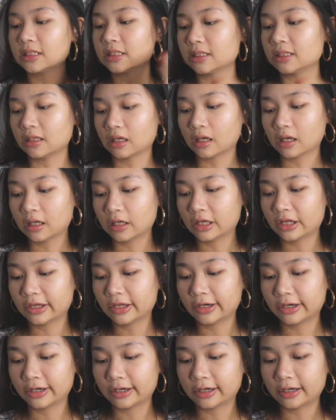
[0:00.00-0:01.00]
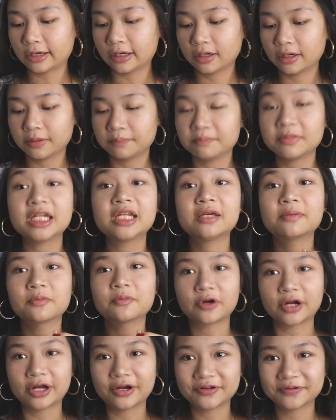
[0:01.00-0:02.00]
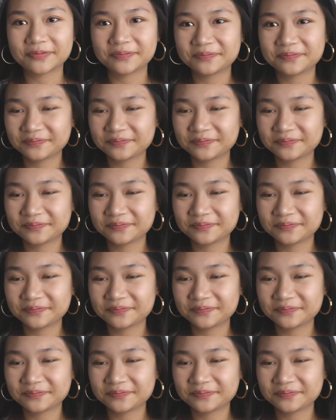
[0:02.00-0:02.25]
this is in the color medium brown.